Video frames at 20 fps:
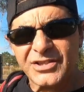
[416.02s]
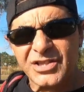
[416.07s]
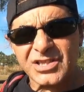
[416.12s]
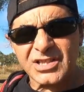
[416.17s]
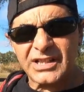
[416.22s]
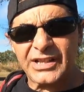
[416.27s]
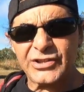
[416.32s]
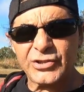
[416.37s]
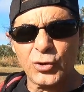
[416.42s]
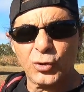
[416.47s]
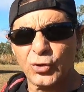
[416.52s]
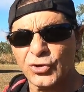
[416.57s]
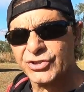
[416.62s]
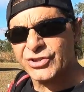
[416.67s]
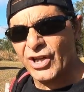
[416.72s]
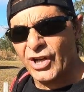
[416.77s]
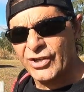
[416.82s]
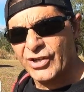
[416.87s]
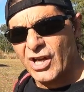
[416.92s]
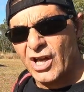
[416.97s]
just letting you
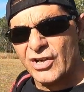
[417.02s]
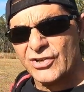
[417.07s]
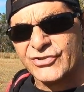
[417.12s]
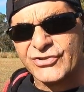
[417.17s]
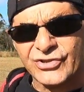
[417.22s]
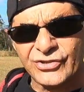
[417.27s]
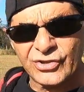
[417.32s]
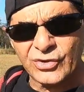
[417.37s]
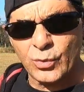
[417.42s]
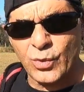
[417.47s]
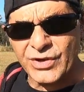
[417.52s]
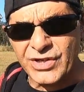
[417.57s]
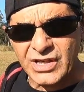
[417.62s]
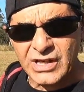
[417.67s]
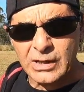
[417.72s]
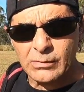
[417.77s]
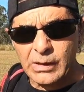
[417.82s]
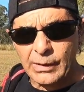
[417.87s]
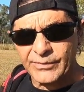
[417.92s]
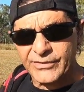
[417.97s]
also know too, when you
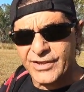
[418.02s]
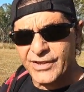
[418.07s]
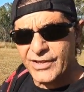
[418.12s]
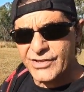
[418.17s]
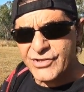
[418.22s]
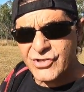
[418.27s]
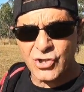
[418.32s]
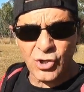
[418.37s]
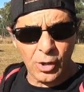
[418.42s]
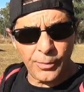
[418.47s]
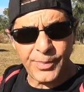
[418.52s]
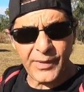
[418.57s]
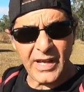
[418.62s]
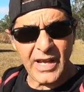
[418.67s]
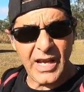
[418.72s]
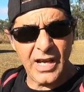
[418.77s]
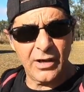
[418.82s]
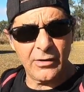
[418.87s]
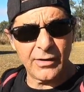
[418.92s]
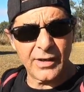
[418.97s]
come up to the top
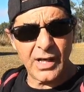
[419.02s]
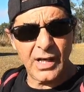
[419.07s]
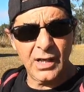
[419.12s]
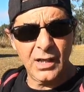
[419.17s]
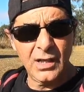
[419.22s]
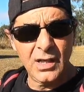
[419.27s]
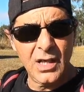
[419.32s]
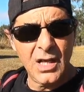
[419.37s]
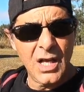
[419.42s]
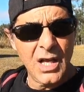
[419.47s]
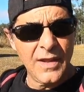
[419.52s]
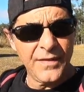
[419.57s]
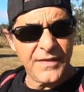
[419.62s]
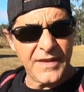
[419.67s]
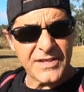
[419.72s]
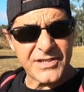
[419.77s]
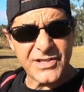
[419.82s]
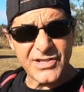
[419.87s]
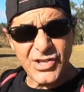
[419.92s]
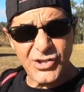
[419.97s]
area,
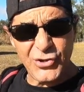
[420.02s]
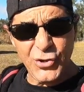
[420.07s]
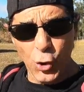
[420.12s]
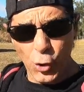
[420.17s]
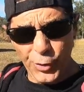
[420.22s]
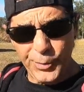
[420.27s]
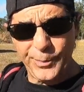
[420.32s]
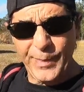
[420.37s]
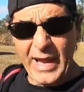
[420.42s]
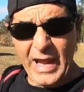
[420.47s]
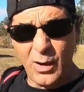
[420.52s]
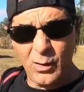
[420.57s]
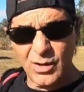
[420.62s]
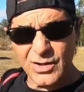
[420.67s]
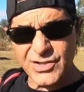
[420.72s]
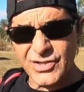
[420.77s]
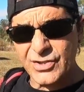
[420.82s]
this is the non-powered